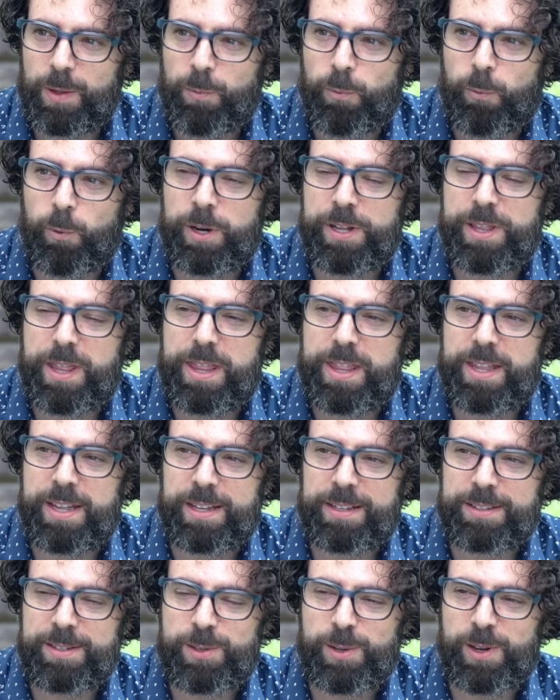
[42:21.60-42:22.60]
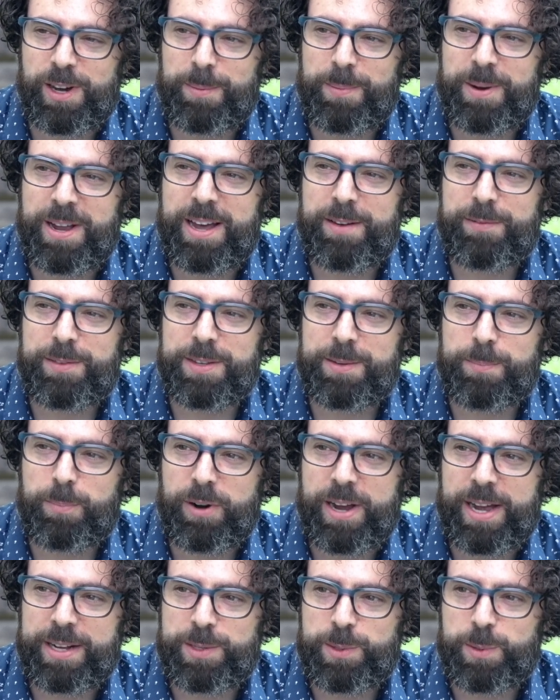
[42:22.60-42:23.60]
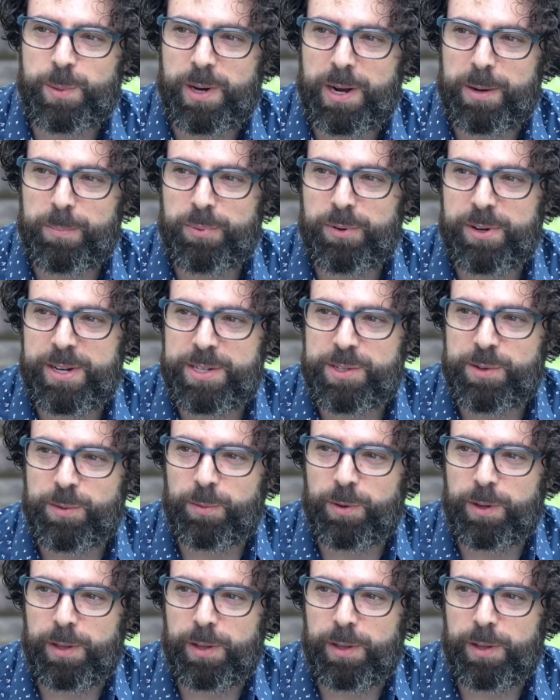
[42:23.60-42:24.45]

One thing. So I'm gonna have to practice what I preach and